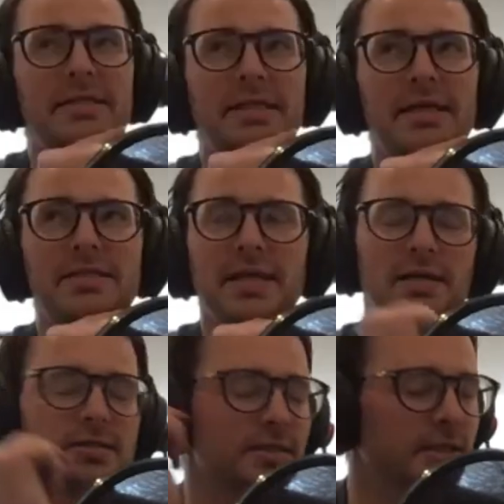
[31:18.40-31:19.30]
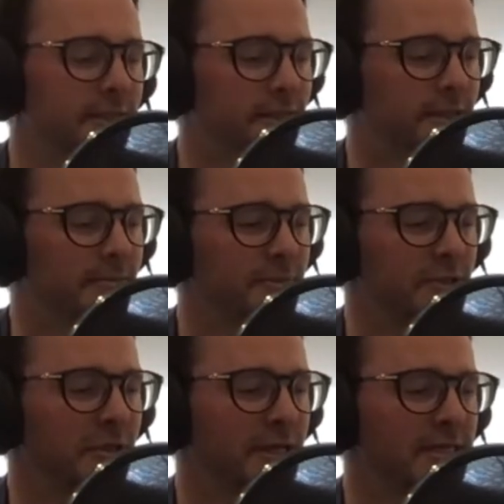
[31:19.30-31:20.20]
it sounds like,
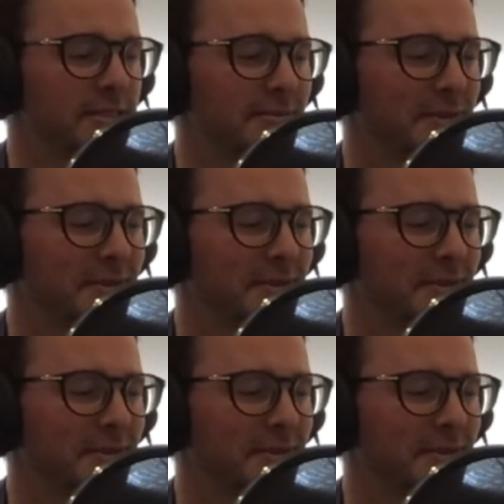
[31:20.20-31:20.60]
so there's